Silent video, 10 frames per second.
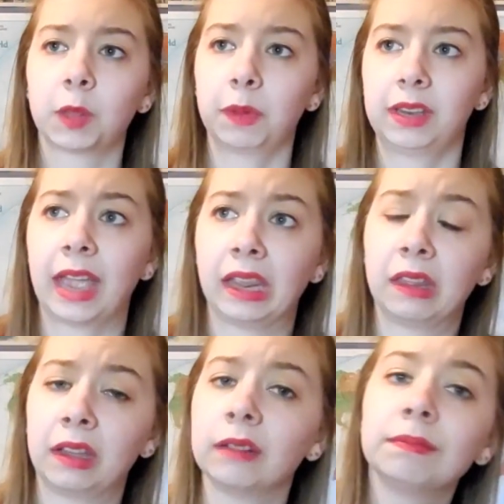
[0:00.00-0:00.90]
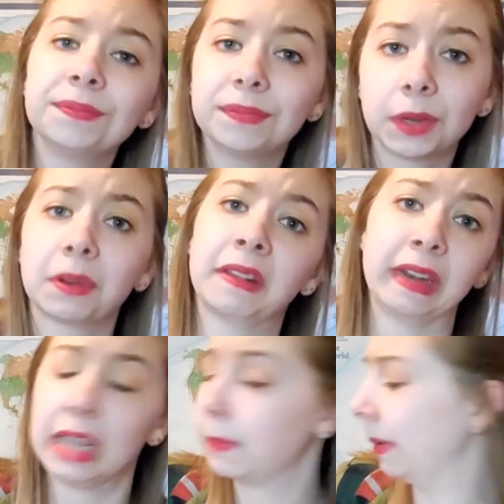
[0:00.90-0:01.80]
spectacular. No reason
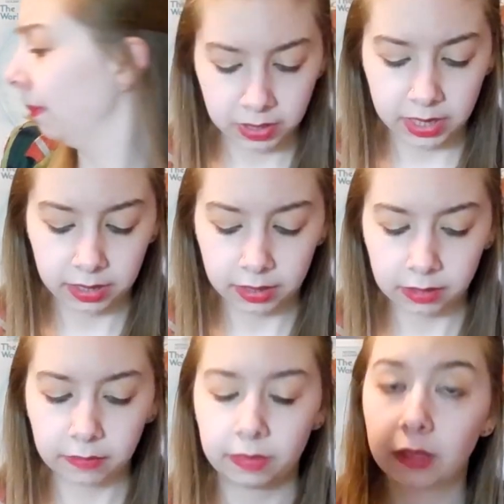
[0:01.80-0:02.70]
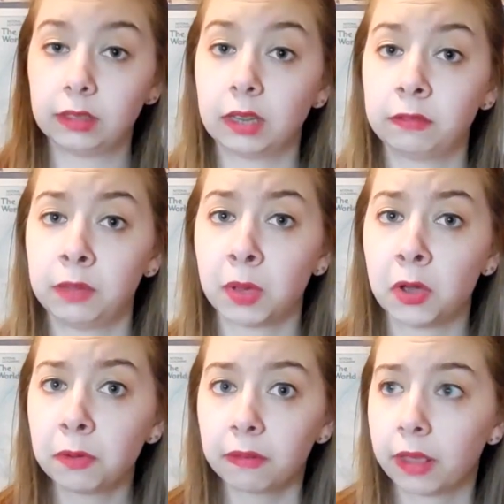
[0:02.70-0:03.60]
to keep it. This one is The Lovely
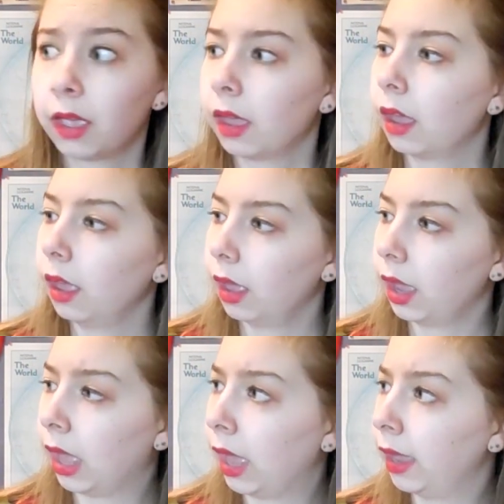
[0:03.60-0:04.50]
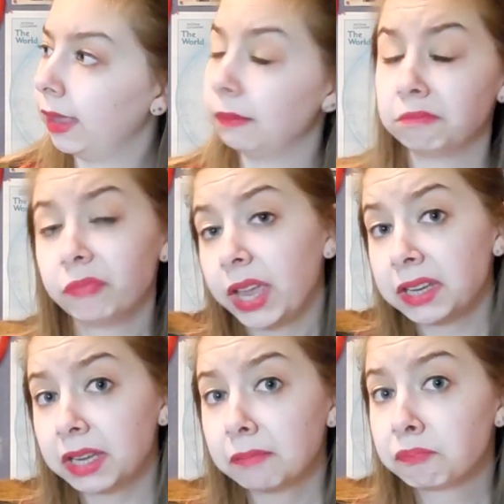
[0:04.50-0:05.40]
Bones. I
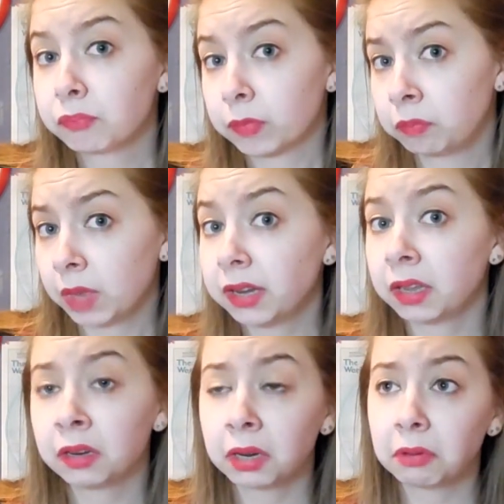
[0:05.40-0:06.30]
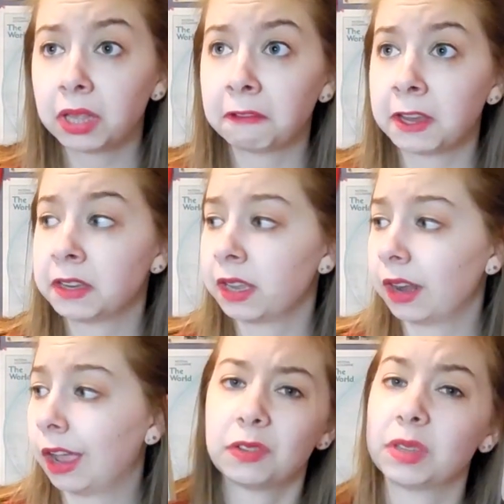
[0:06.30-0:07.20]
liked it. I did. I really liked
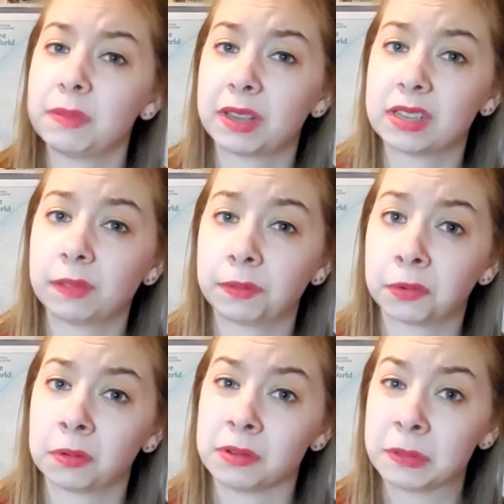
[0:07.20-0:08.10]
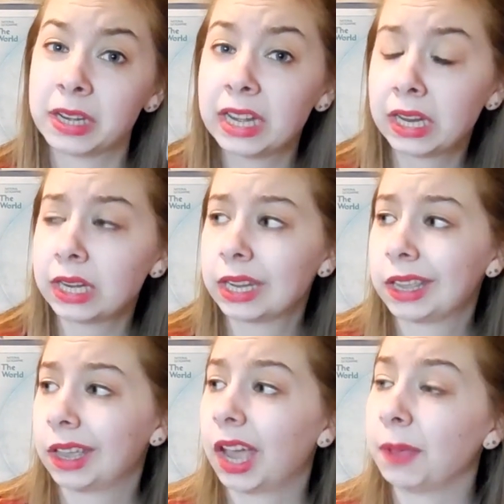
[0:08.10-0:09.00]
it. I just don't see myself ever rereading it.
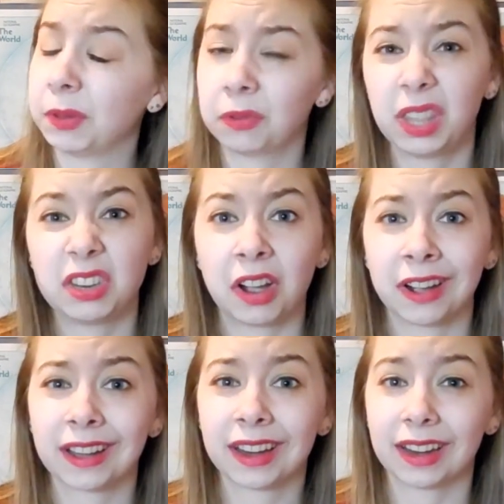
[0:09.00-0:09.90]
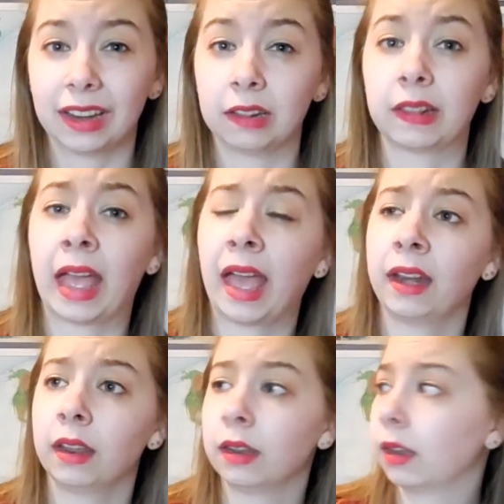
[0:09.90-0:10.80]
Um, it's really dark and
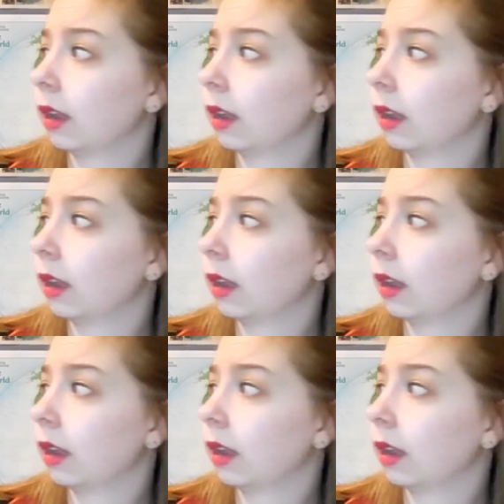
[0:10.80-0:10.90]
sad.